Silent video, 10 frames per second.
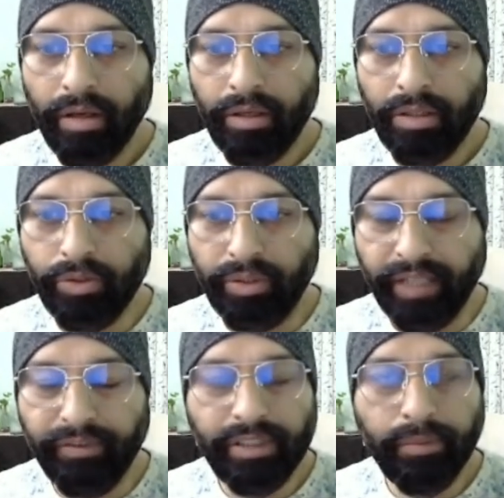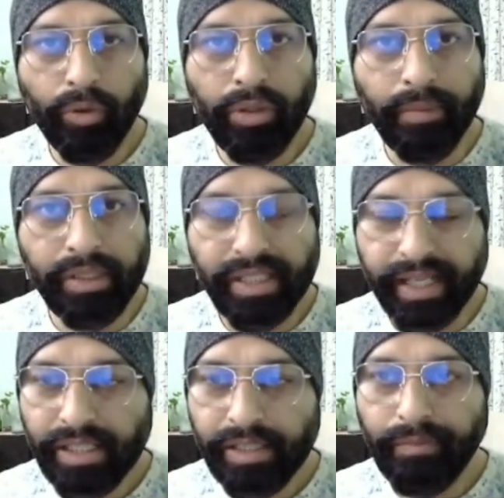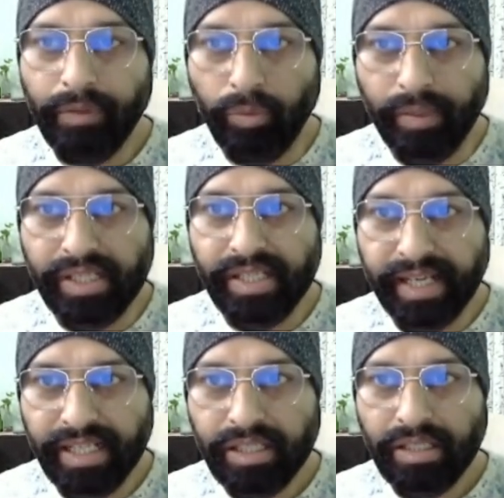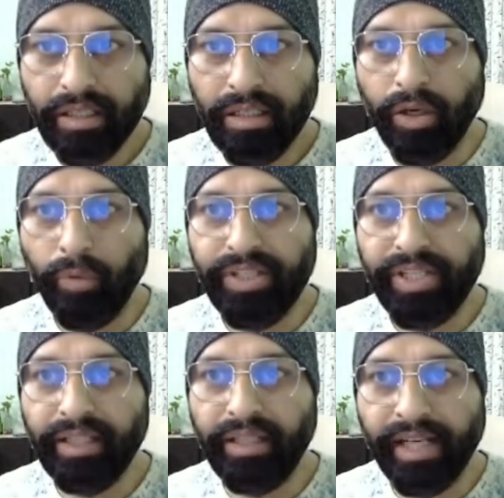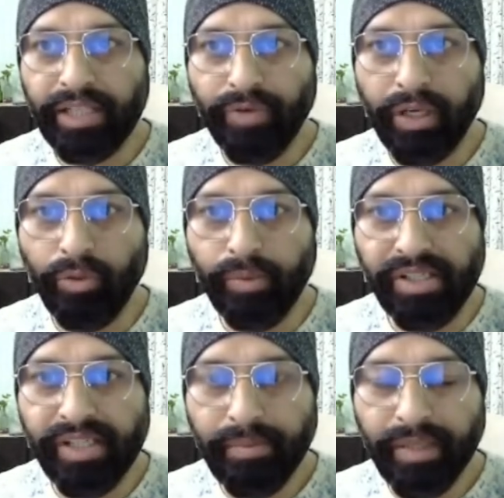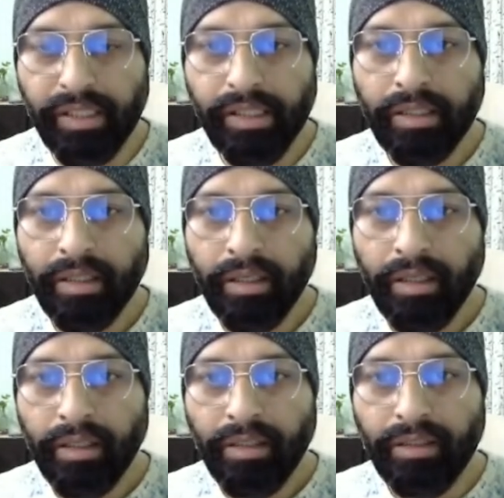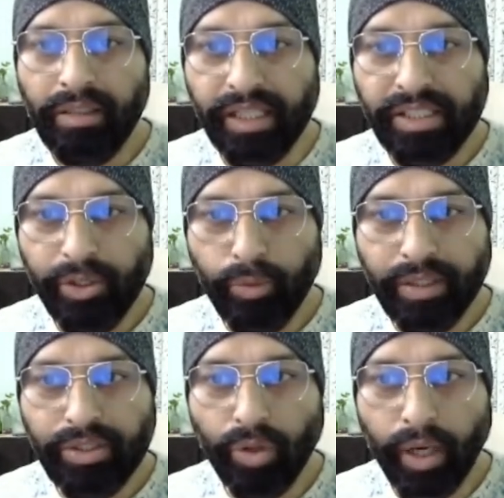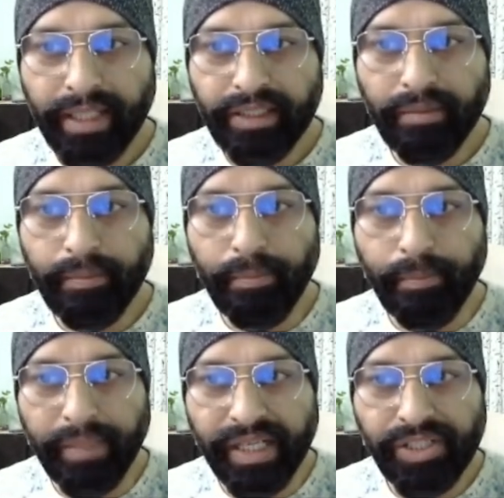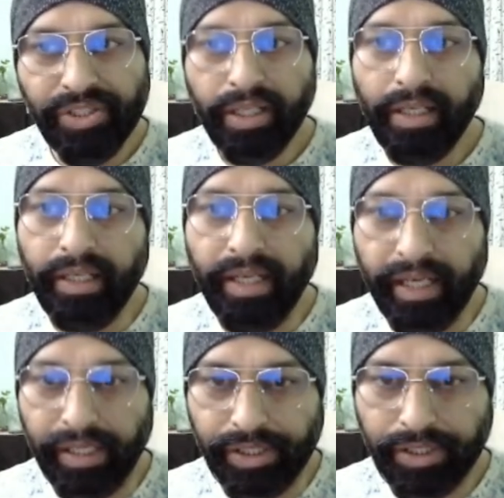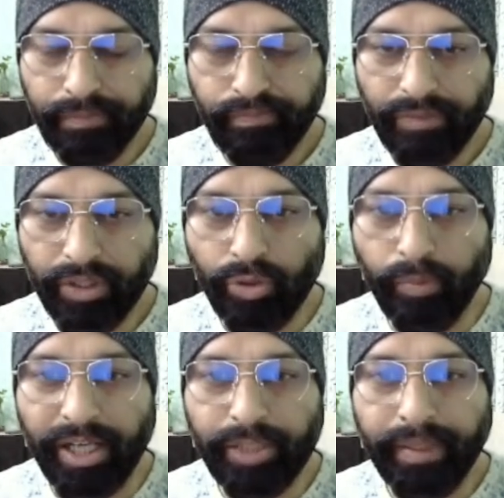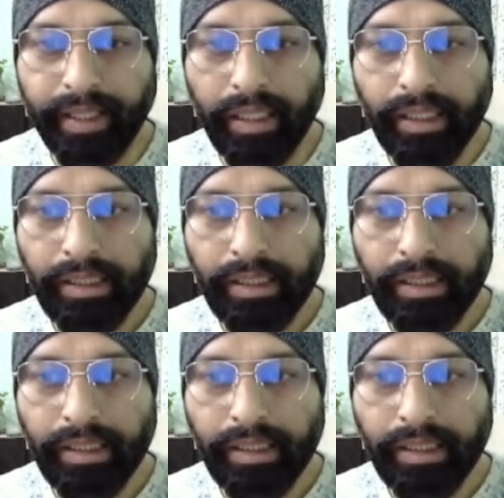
So that was about number 6. Number 6. Now we check the next one, Nummer 7. Das überzeugt mich nicht. Zum Beispiel,